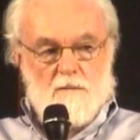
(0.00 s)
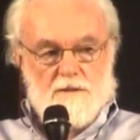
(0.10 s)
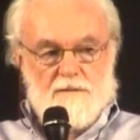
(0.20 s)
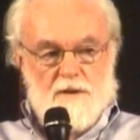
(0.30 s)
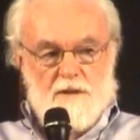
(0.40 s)

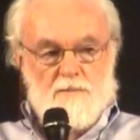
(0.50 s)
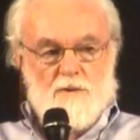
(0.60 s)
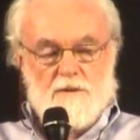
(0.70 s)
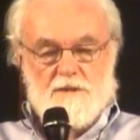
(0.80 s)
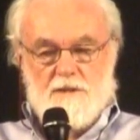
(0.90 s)
was a very
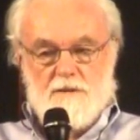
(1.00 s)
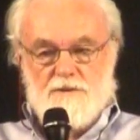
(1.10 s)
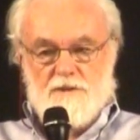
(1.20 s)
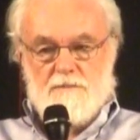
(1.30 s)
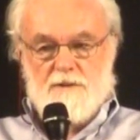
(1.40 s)
important
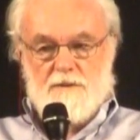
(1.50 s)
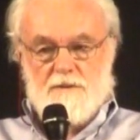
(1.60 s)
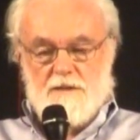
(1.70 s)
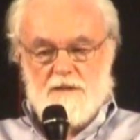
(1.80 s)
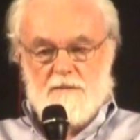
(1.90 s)
solution, but you
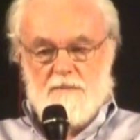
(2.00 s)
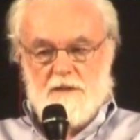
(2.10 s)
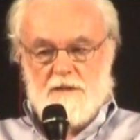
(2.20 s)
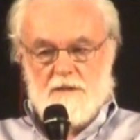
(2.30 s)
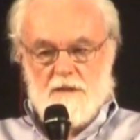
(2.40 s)
can see
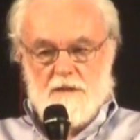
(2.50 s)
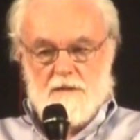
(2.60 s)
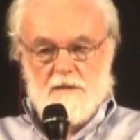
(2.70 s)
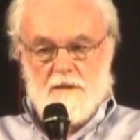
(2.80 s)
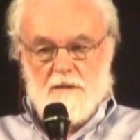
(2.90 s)

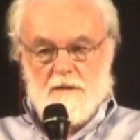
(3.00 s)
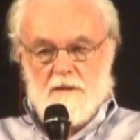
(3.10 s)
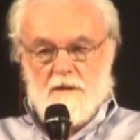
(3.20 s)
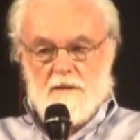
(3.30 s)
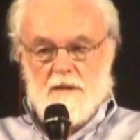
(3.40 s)
immediately
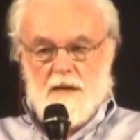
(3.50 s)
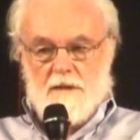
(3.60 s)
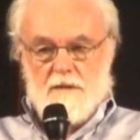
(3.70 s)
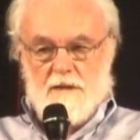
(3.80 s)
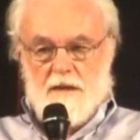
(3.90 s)

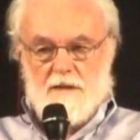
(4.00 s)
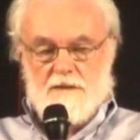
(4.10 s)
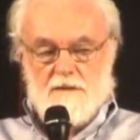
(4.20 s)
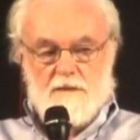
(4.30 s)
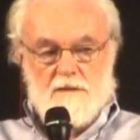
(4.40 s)
that it had
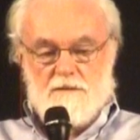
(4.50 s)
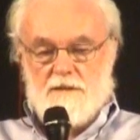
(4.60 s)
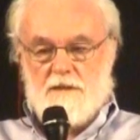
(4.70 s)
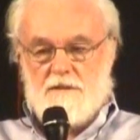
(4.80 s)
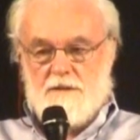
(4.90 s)
certain
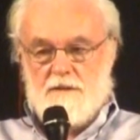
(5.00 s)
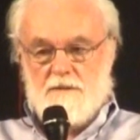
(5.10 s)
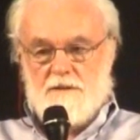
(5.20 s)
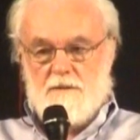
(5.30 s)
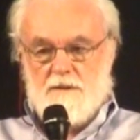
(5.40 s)
contradictory
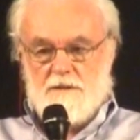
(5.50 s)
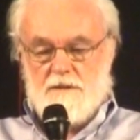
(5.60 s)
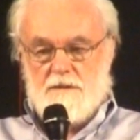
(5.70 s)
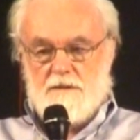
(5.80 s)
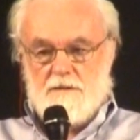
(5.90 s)

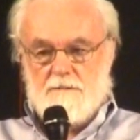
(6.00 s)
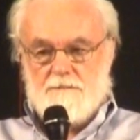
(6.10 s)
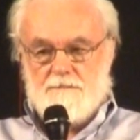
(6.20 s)
consequences.